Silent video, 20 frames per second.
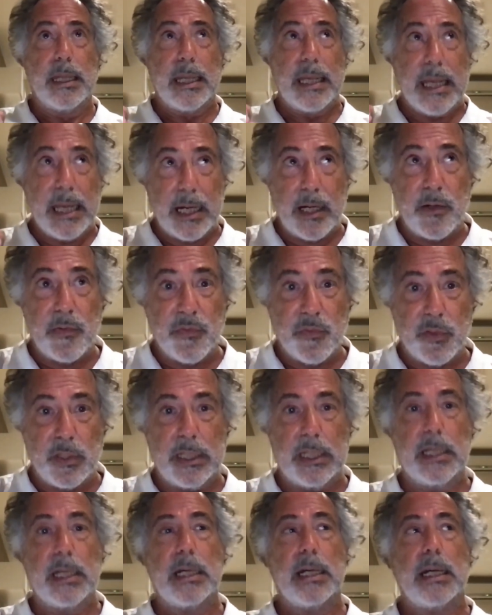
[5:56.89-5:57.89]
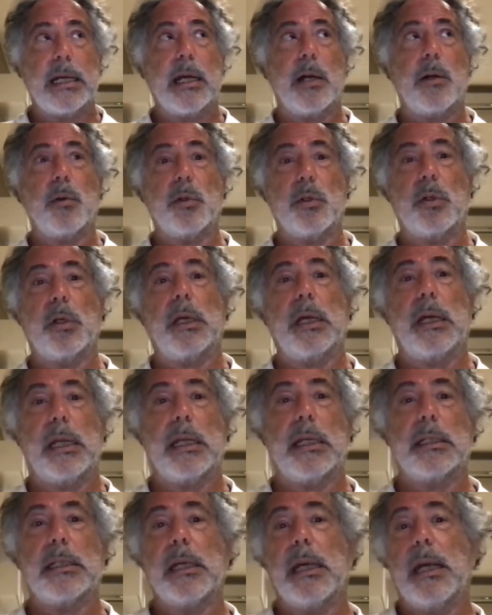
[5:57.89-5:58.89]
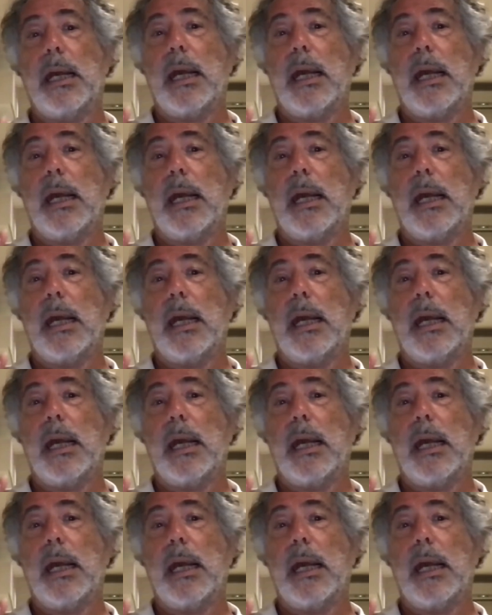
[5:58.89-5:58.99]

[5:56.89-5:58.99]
carefully calculated,